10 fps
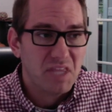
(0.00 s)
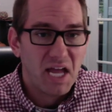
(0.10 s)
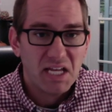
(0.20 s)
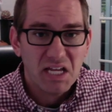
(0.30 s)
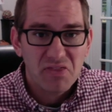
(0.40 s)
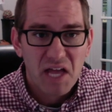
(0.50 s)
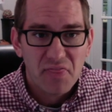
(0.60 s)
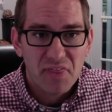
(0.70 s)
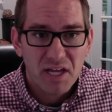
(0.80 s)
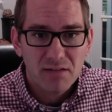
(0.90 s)
I get
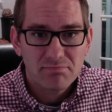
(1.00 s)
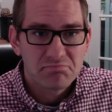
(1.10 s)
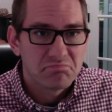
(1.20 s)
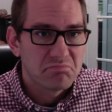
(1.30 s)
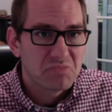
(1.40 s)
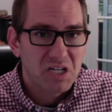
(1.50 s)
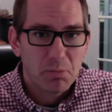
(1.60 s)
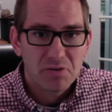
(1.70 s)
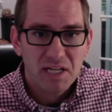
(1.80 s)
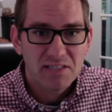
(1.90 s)
that thing, a
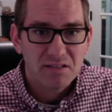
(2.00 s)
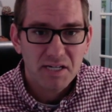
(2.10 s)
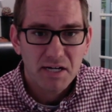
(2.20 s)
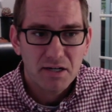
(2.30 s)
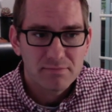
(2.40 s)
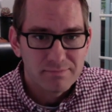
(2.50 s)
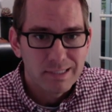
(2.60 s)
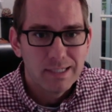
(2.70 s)
couple days later,